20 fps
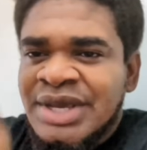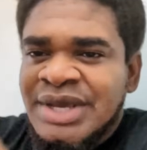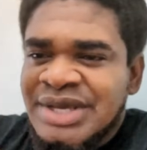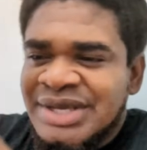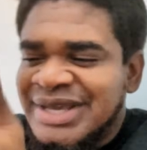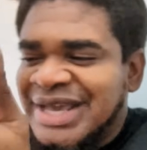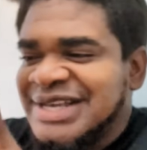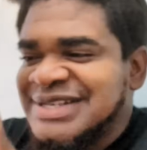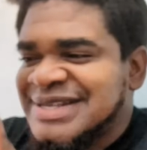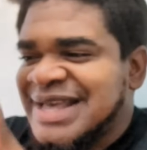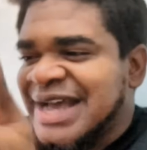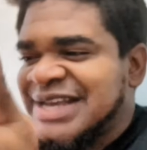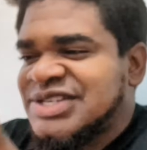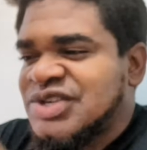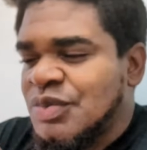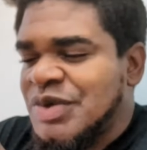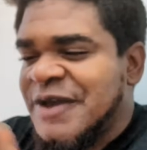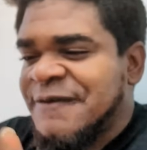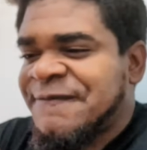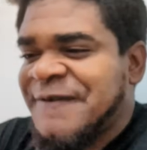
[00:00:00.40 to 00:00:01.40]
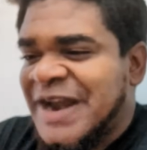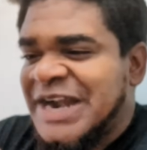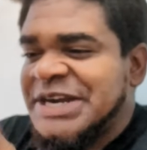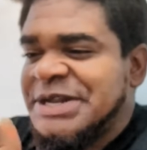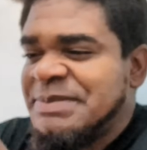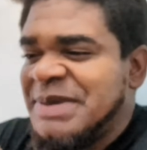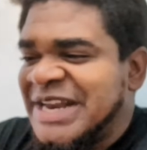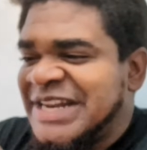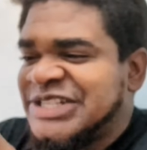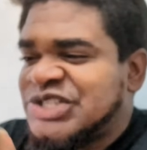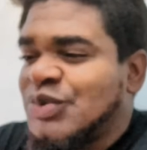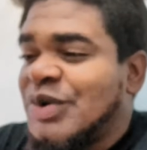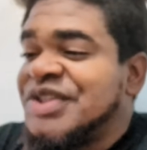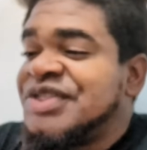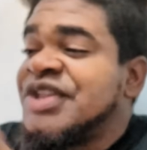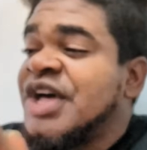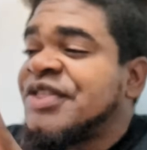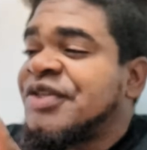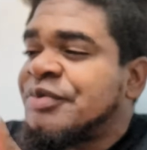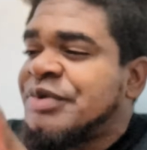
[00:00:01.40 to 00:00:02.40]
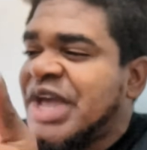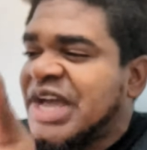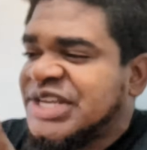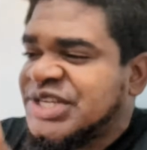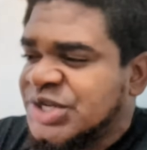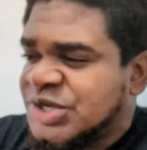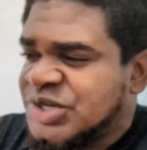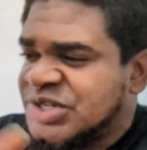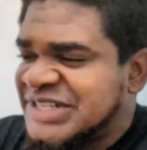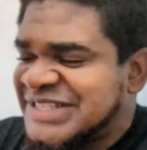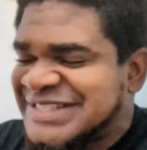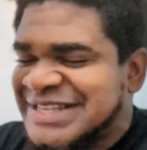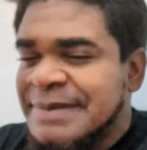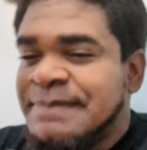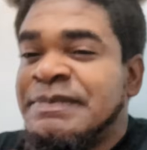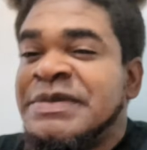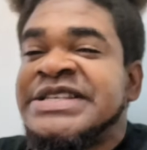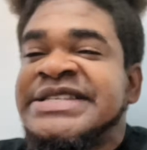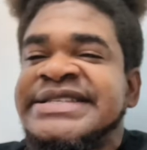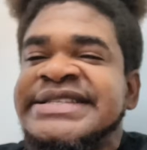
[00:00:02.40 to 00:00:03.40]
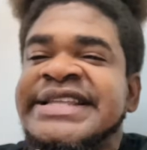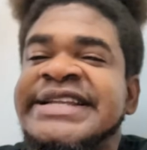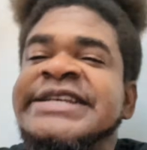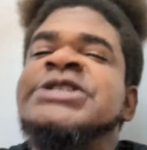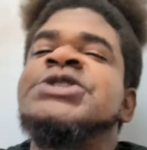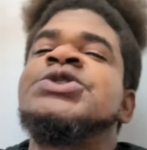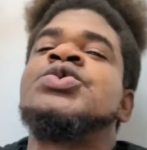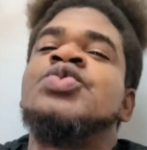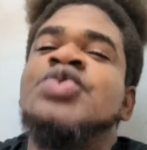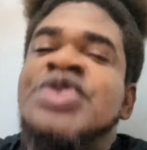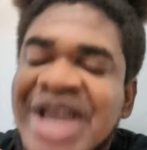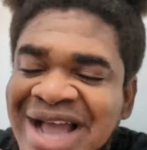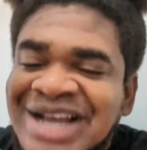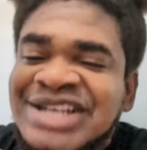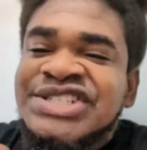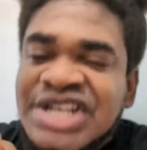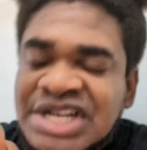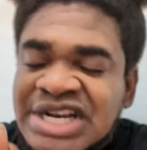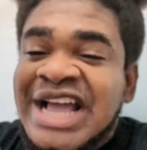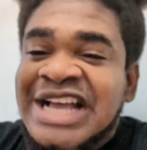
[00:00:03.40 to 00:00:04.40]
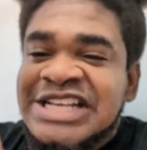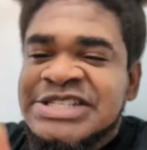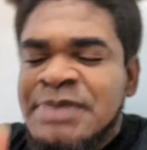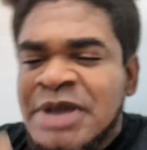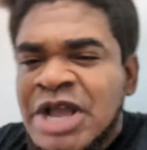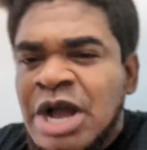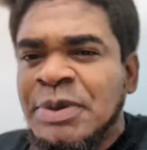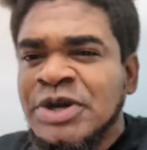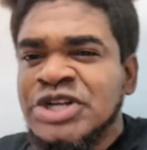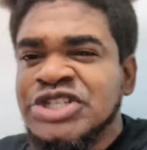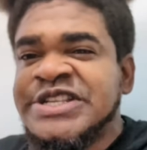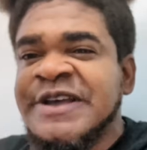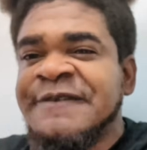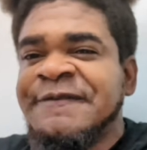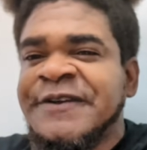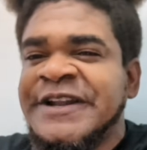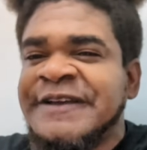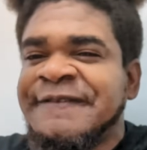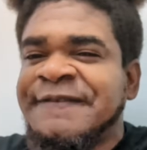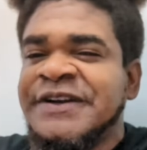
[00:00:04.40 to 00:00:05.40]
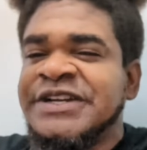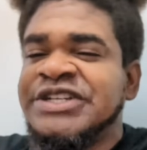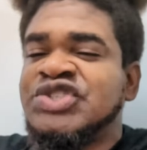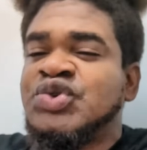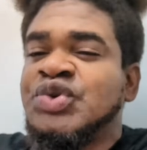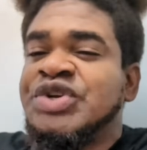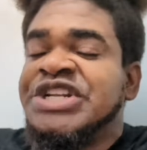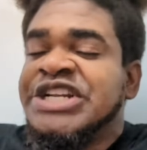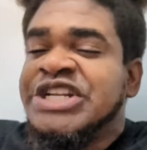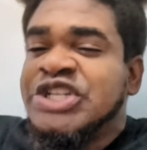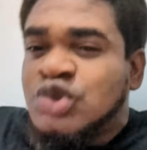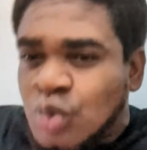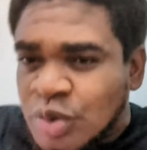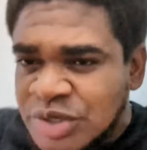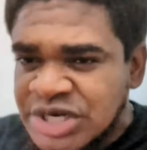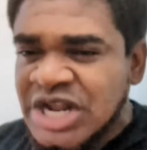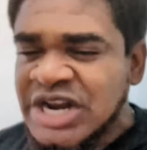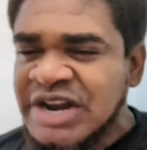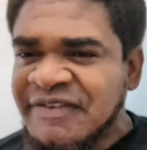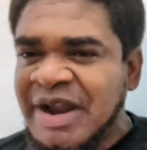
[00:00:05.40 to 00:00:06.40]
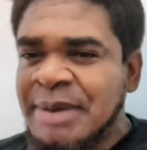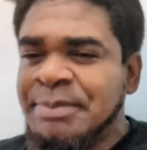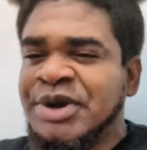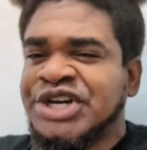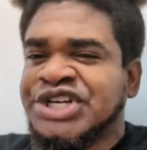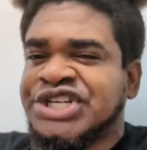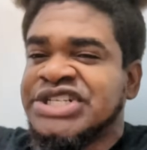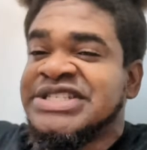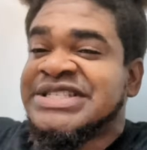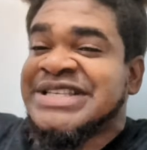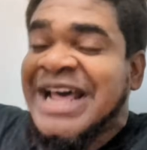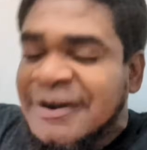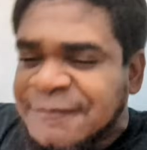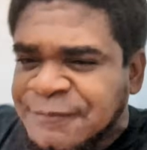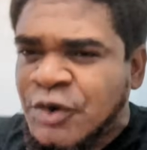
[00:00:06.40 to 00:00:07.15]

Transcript: Yes, guys, so we have finally made it to another reaction on this uh, Mystelics reaction, guys. Big up all yourself for definitely tuning in to another Vibrations. And of